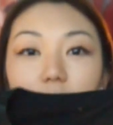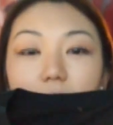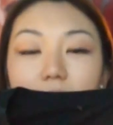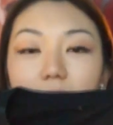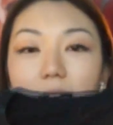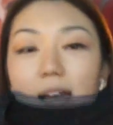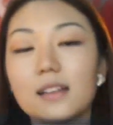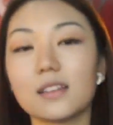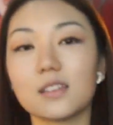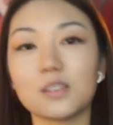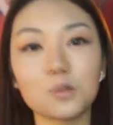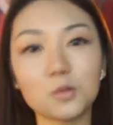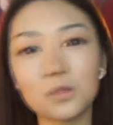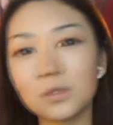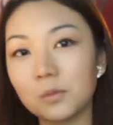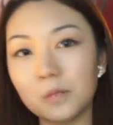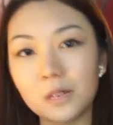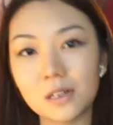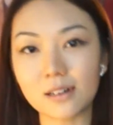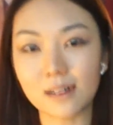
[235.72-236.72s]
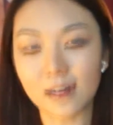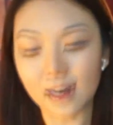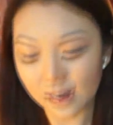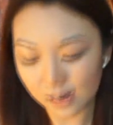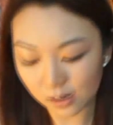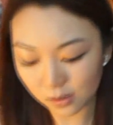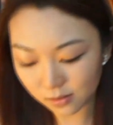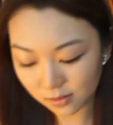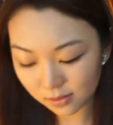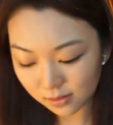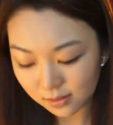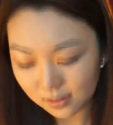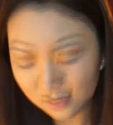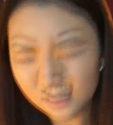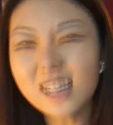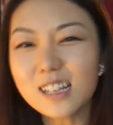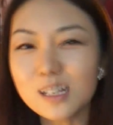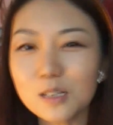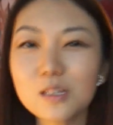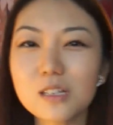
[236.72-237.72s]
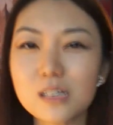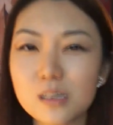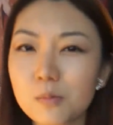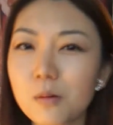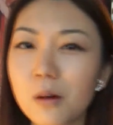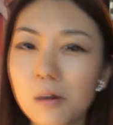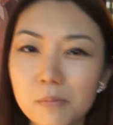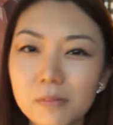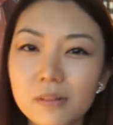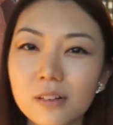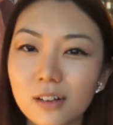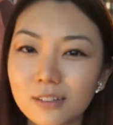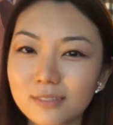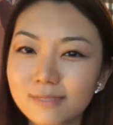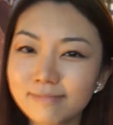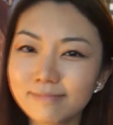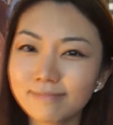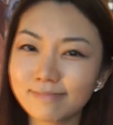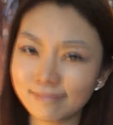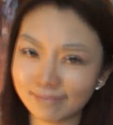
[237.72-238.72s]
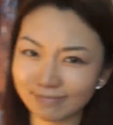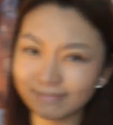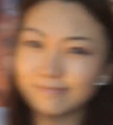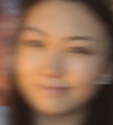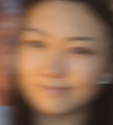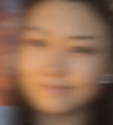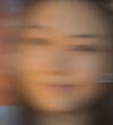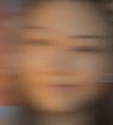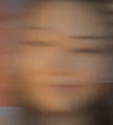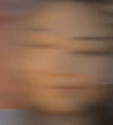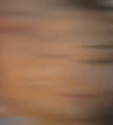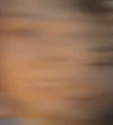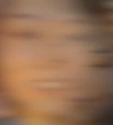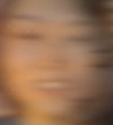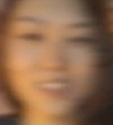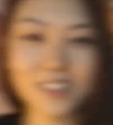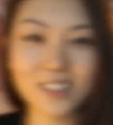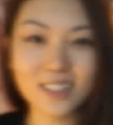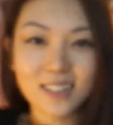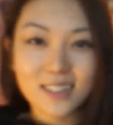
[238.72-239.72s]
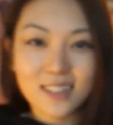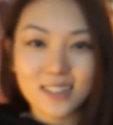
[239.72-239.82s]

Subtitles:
you wear that? You wouldn't wear it out. Let's just pop it on. So,